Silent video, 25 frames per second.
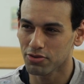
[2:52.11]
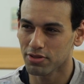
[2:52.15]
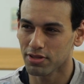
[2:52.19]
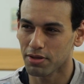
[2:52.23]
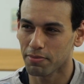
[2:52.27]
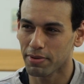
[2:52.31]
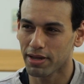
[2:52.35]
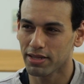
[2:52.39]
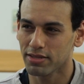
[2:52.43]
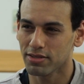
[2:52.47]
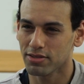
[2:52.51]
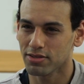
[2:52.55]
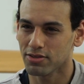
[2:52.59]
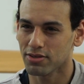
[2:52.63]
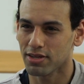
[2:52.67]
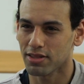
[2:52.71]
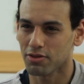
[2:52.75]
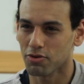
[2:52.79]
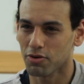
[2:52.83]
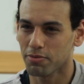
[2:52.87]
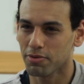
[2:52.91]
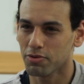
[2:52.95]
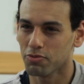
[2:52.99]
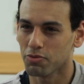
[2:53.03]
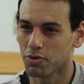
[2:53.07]
the men's and
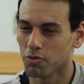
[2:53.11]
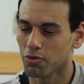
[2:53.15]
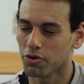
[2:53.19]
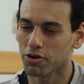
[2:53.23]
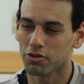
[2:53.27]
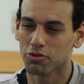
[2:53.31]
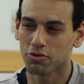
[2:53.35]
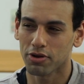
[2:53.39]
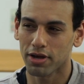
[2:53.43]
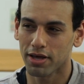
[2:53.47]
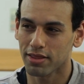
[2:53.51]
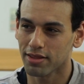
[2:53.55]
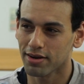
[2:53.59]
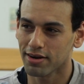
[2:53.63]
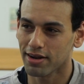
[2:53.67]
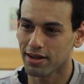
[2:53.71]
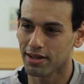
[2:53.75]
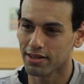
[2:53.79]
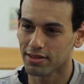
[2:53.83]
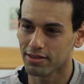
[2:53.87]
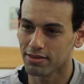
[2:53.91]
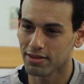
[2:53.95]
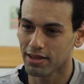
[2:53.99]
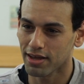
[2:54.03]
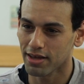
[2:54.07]
the women, we won it together.
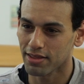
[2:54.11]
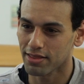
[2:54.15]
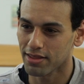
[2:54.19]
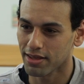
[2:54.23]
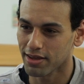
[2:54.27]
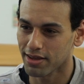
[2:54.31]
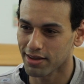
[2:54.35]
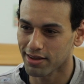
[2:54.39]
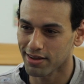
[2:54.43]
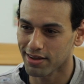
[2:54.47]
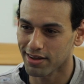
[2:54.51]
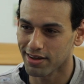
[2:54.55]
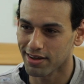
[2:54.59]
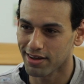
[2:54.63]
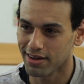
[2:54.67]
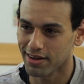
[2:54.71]
And I think